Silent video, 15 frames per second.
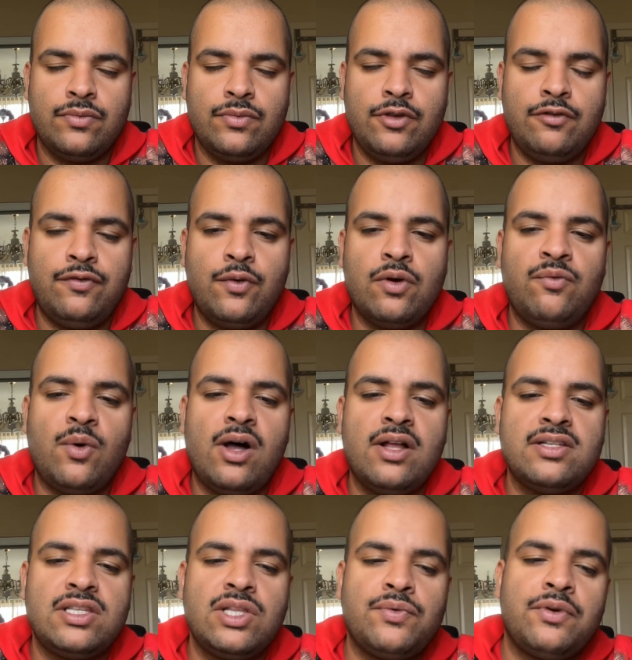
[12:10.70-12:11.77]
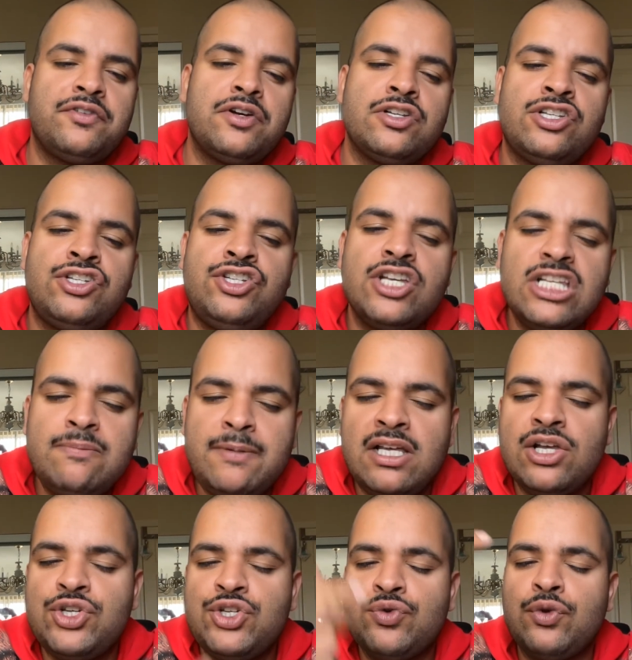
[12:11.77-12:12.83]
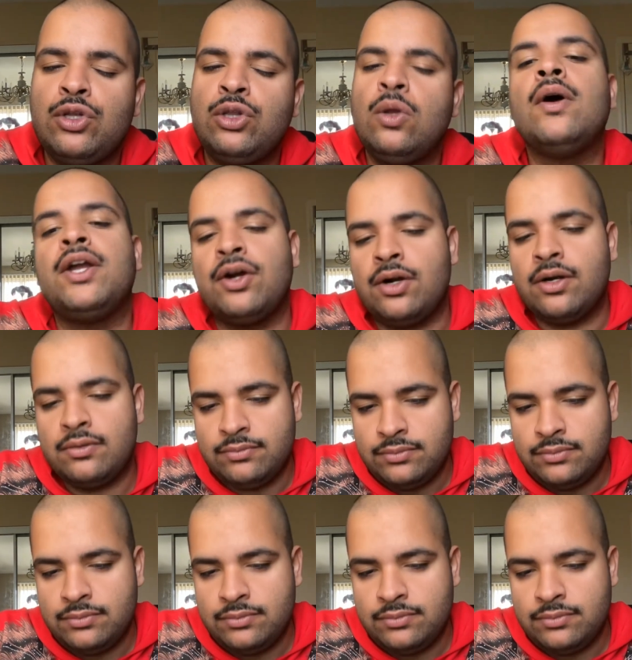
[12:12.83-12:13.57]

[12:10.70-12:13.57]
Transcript: The Four of Wands in the reverse, just because you're a lawyer,